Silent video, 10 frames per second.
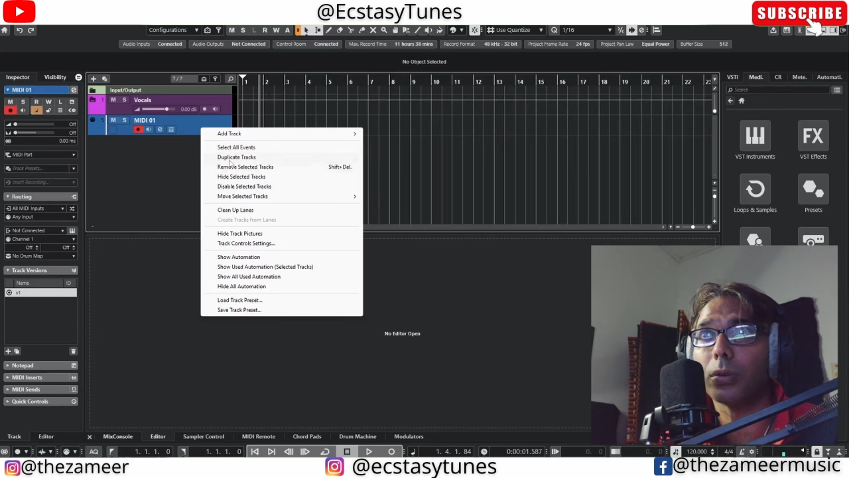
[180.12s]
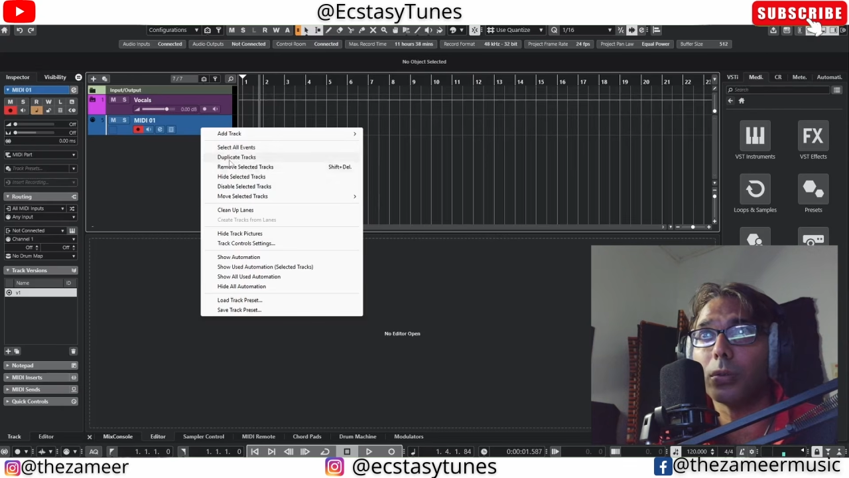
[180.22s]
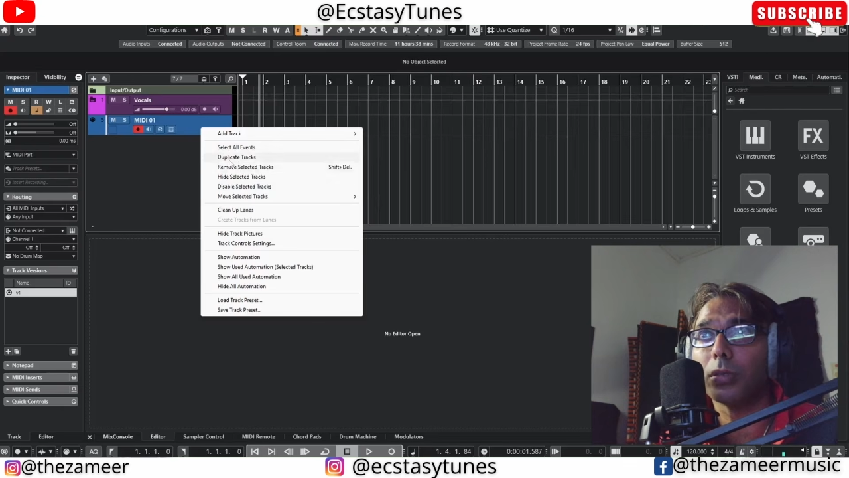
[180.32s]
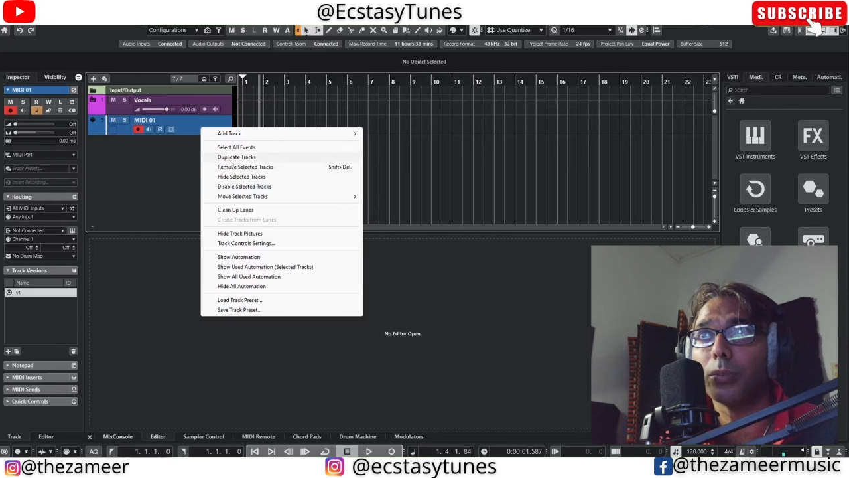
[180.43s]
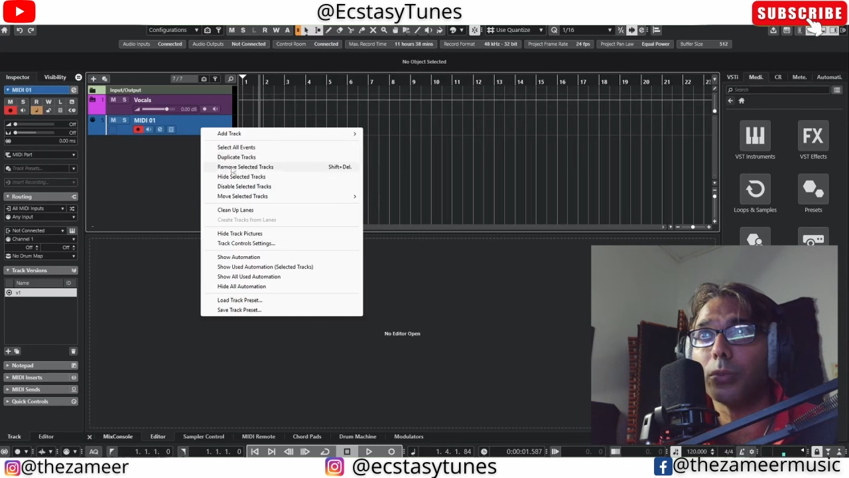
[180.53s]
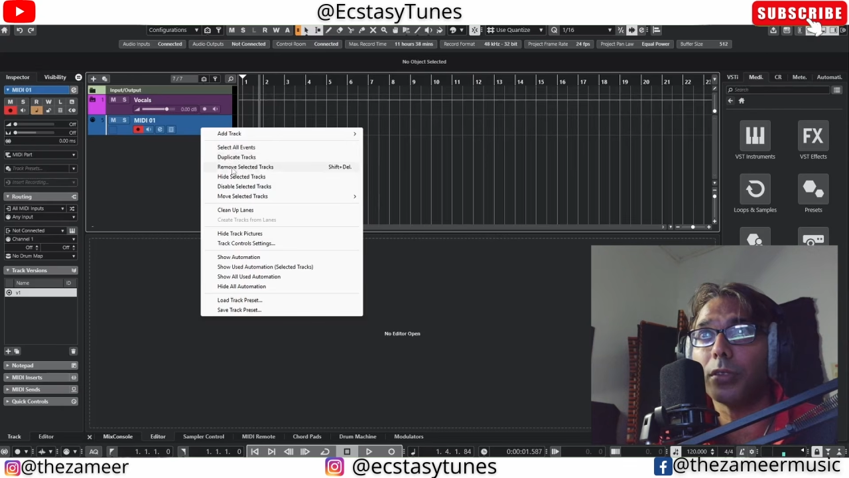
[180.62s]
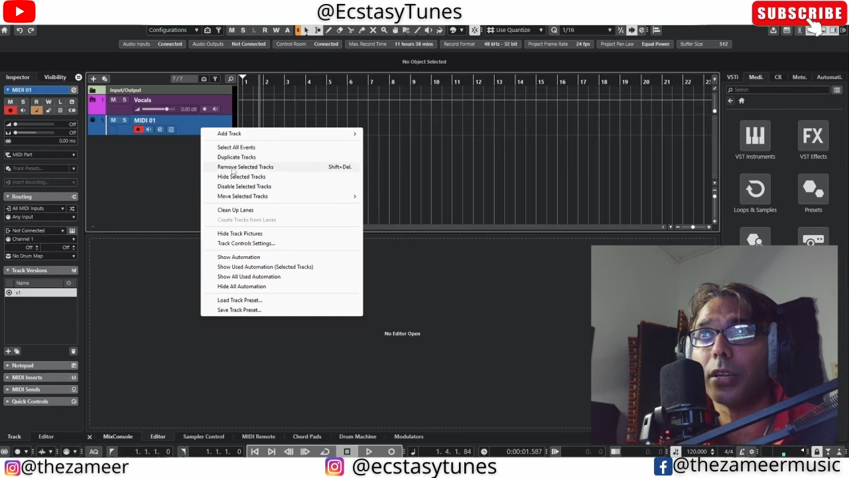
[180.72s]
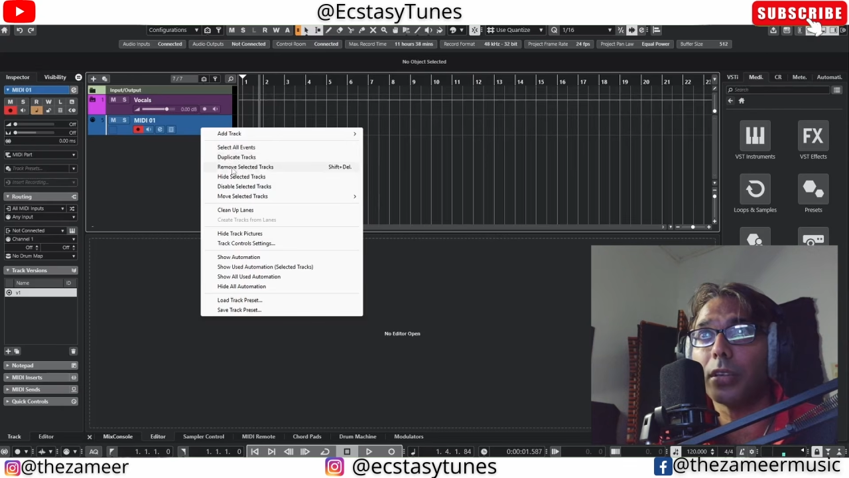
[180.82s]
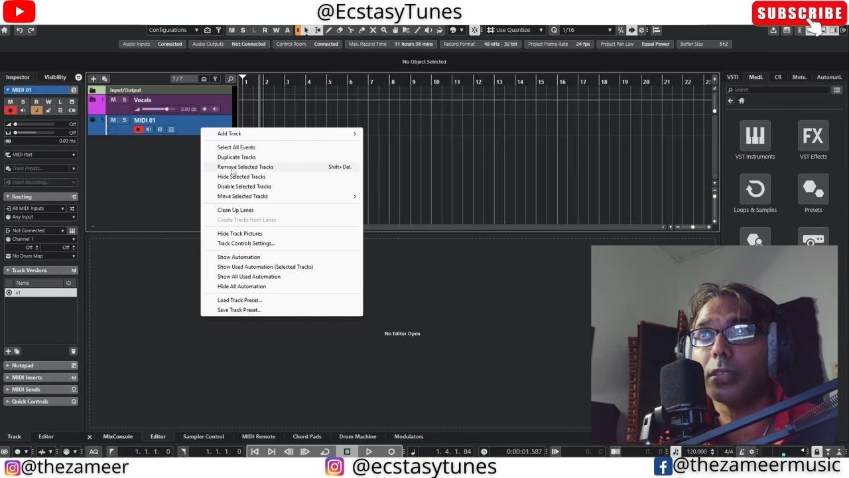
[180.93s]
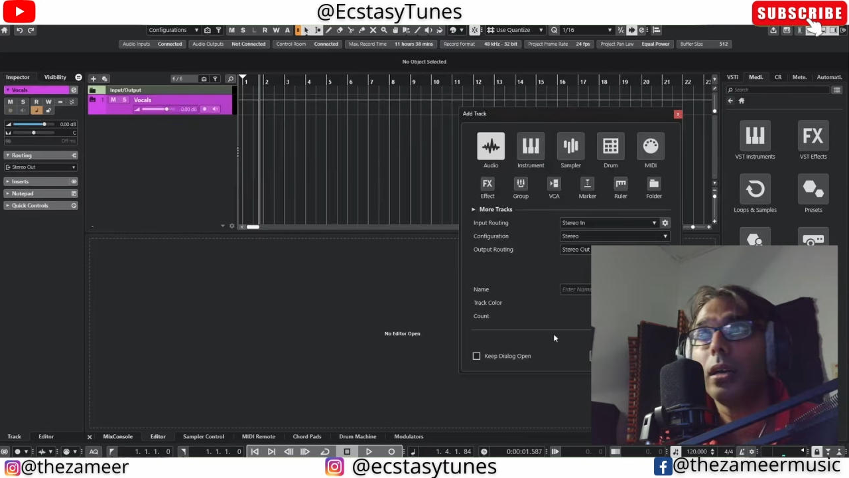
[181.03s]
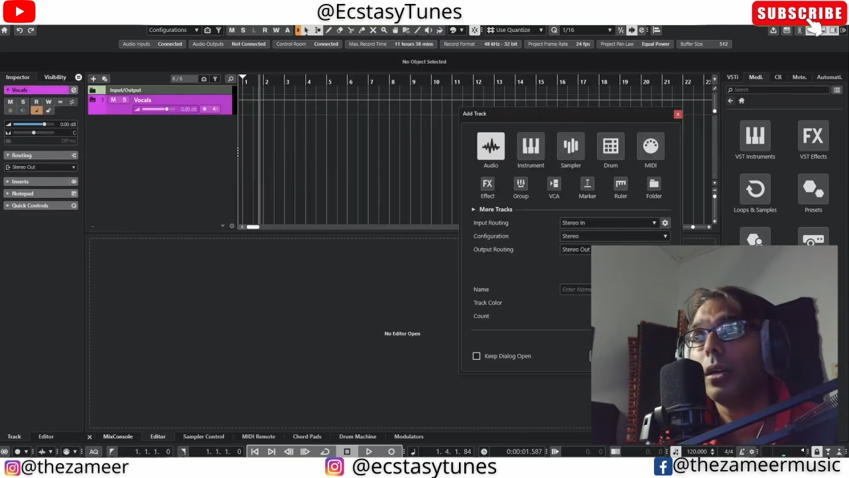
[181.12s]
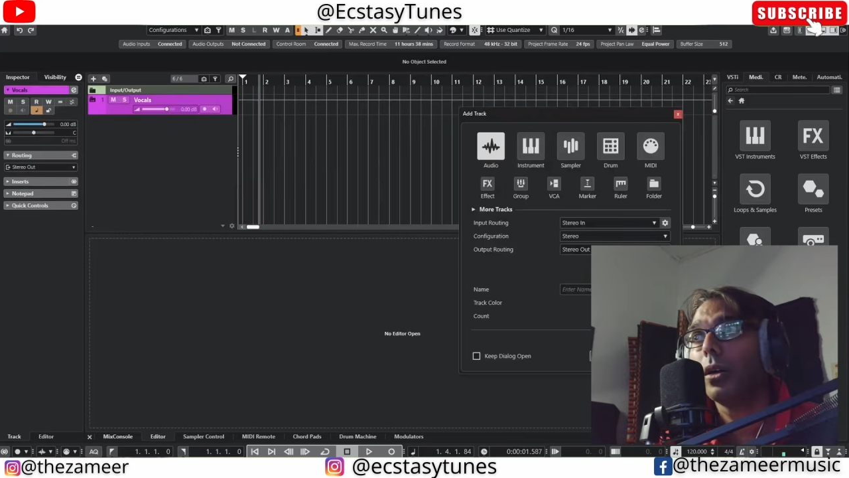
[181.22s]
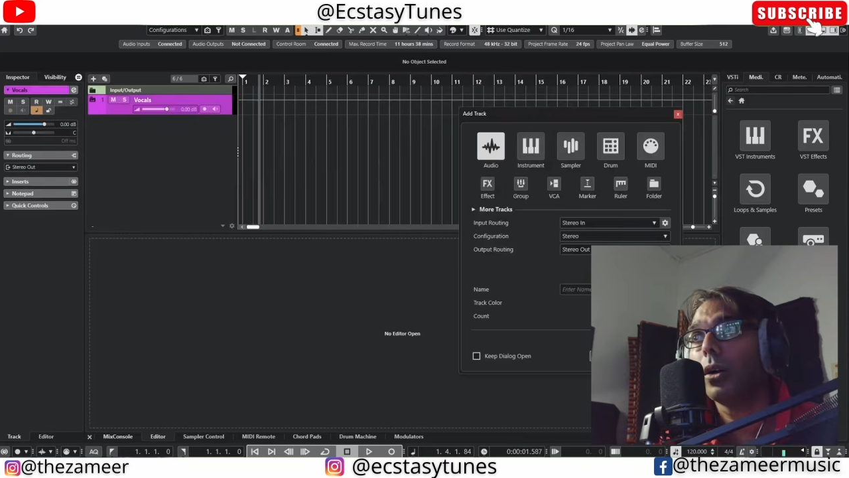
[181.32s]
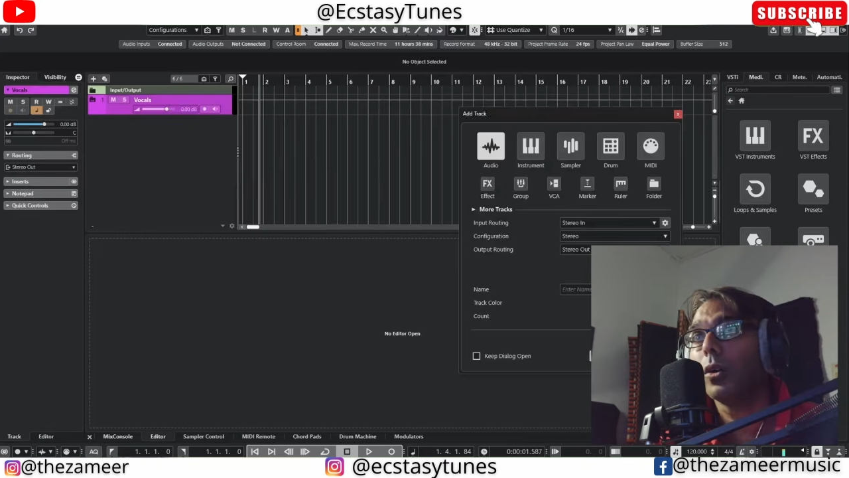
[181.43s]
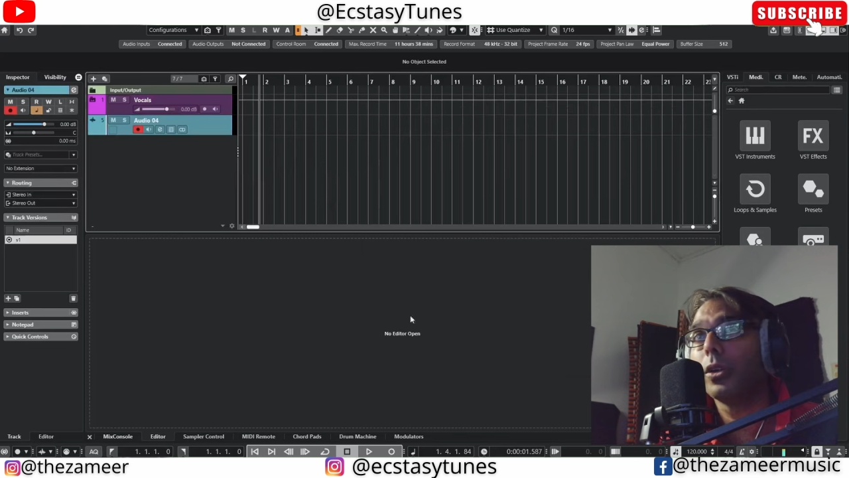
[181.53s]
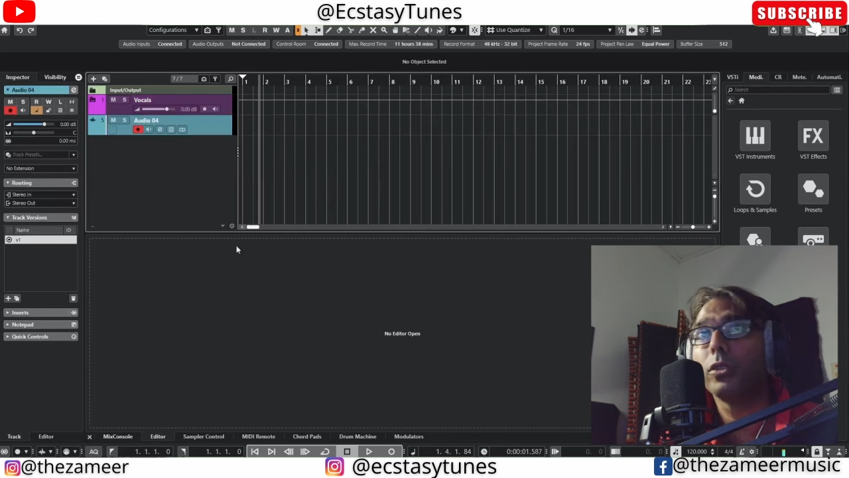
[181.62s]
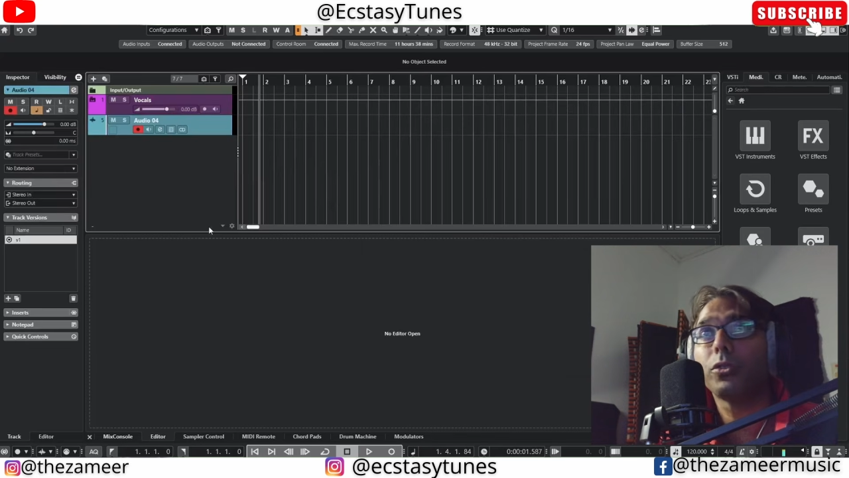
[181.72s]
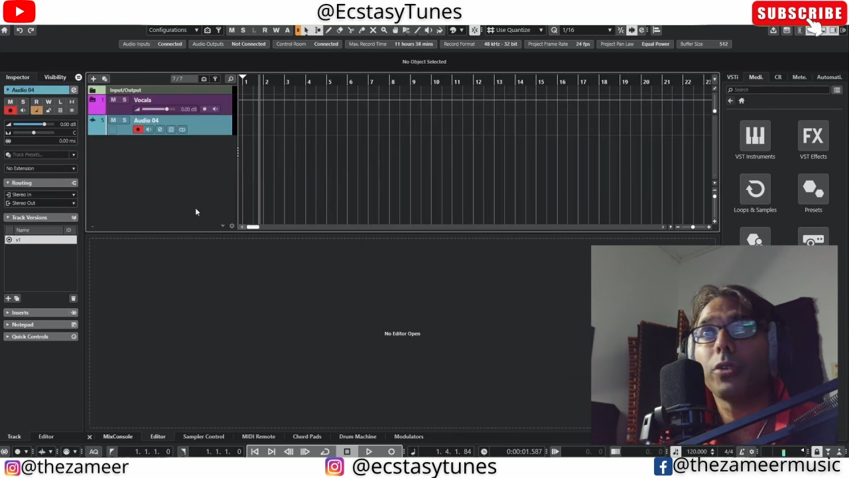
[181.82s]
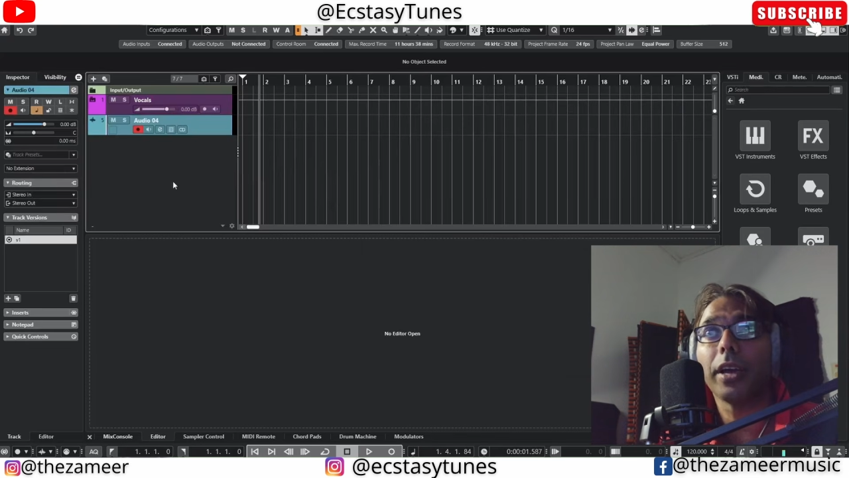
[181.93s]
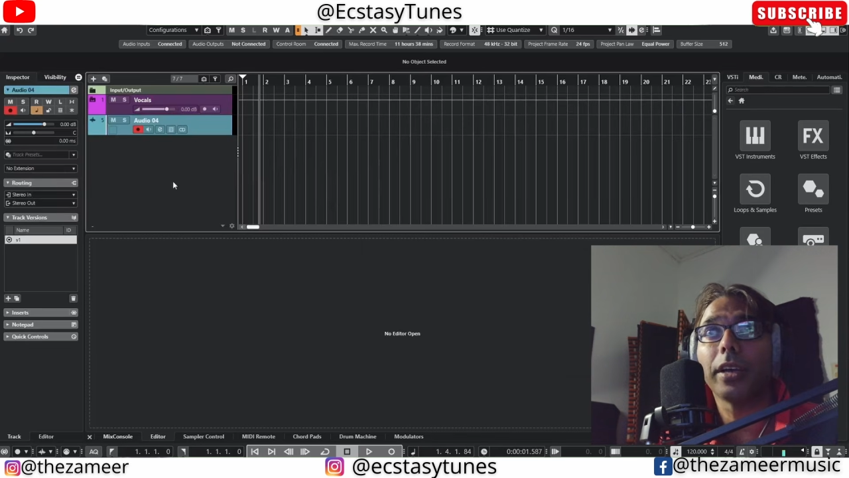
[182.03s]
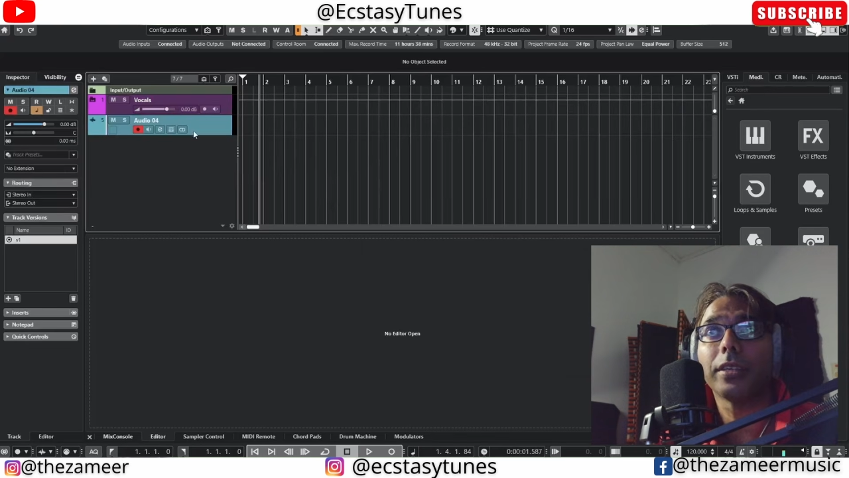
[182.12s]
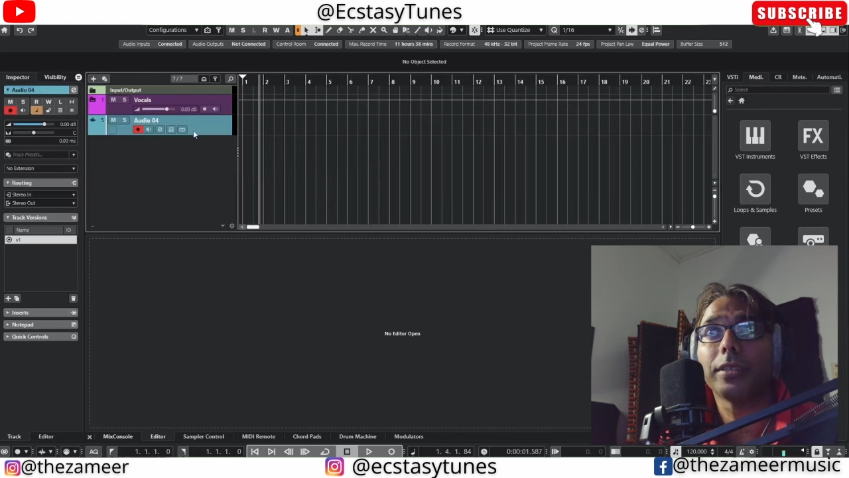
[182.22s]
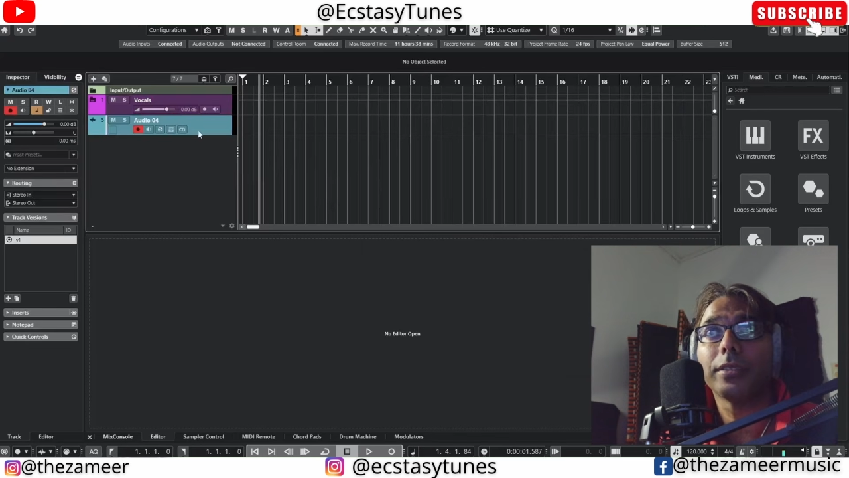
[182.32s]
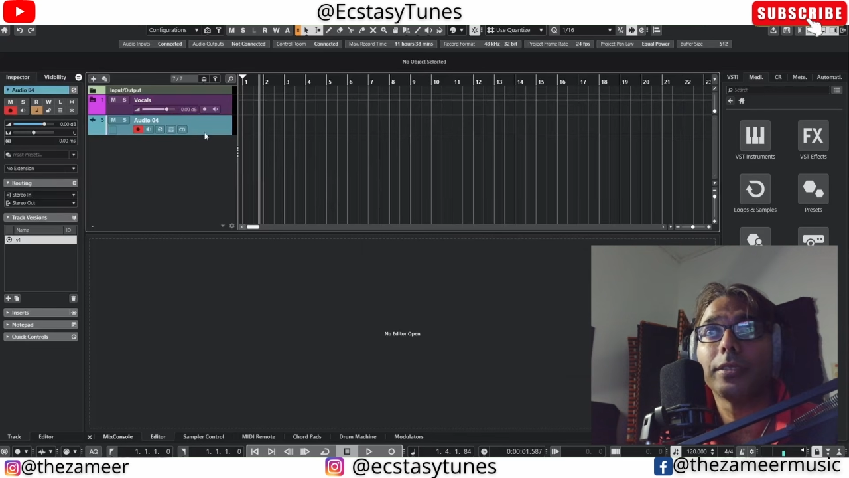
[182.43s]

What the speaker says: we'll remove that audio track.